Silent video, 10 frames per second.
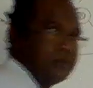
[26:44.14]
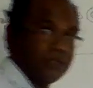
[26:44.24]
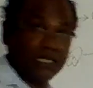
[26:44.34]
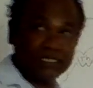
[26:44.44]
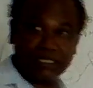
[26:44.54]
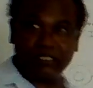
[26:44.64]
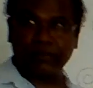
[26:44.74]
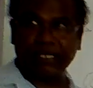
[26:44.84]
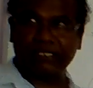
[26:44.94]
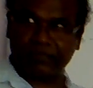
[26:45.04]
The reason is
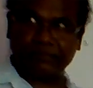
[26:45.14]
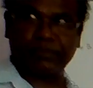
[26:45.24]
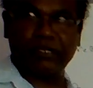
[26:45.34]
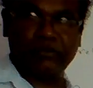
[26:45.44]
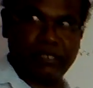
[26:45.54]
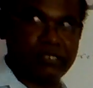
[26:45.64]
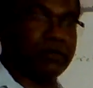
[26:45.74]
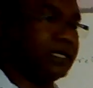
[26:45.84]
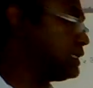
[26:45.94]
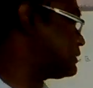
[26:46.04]
very simple, you need to
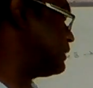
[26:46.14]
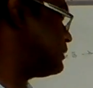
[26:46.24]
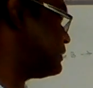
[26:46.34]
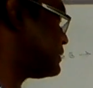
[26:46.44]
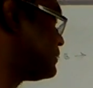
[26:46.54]
understand this.